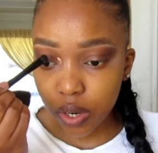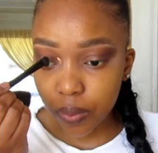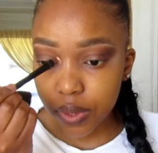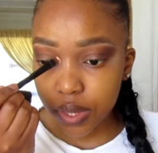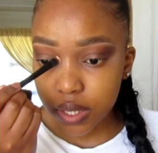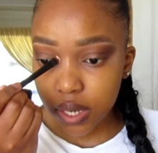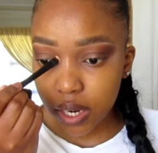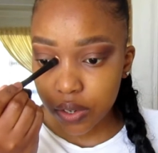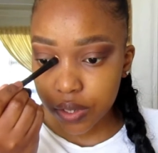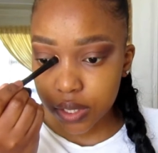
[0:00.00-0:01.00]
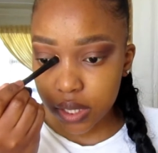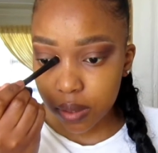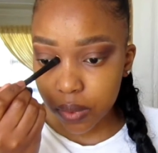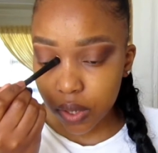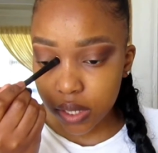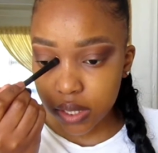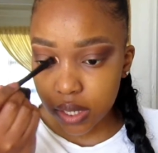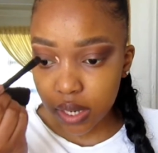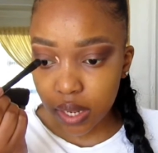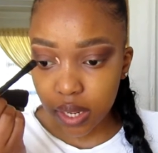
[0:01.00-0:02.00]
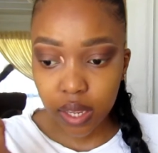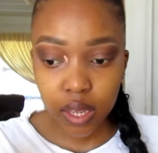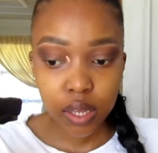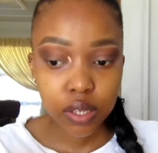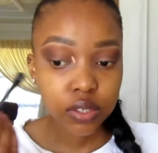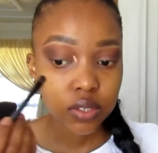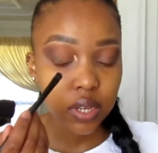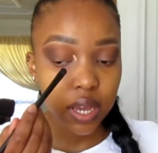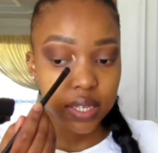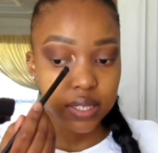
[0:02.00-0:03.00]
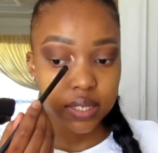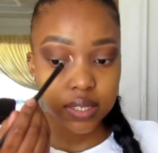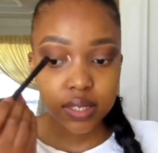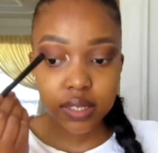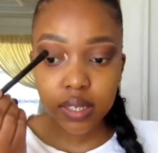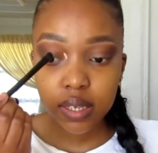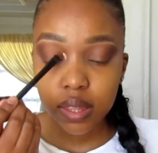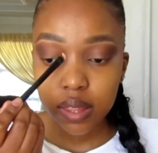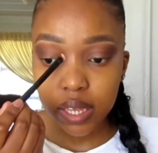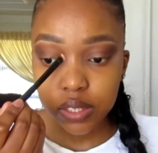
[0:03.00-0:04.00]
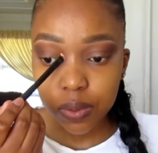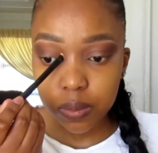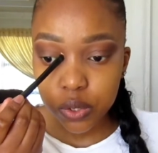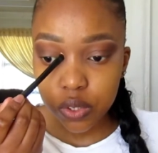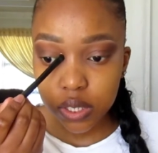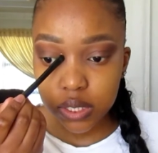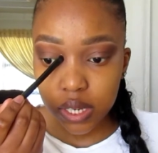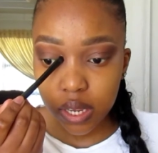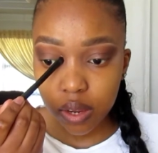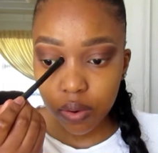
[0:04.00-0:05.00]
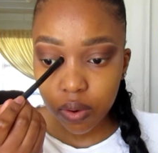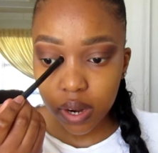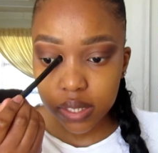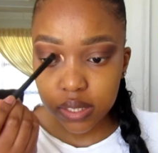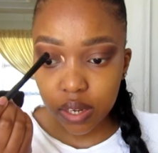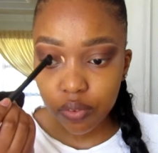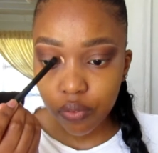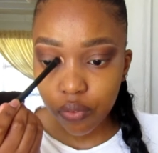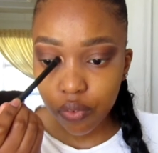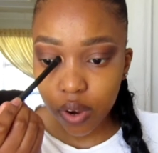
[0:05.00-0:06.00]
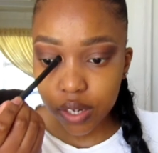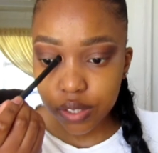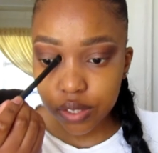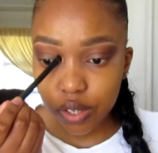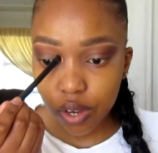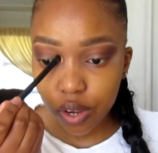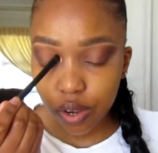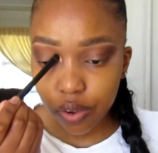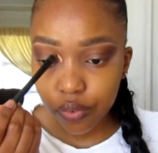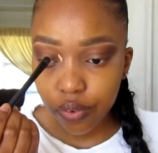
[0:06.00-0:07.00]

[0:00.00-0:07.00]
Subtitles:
with this cut crease that I'm doing today. So as you can see, that's where I'm starting, right in front of